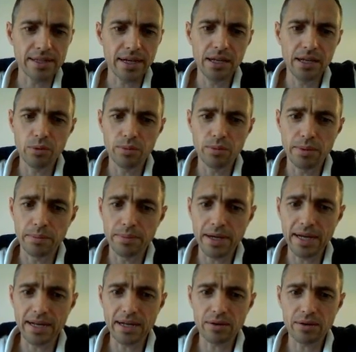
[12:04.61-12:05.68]
daily will be
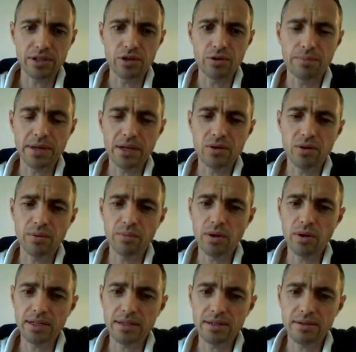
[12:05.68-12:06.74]
paid out in your Bitcoin
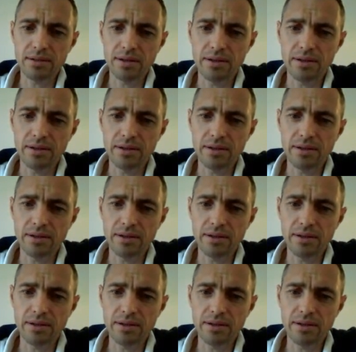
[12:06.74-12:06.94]
wallet,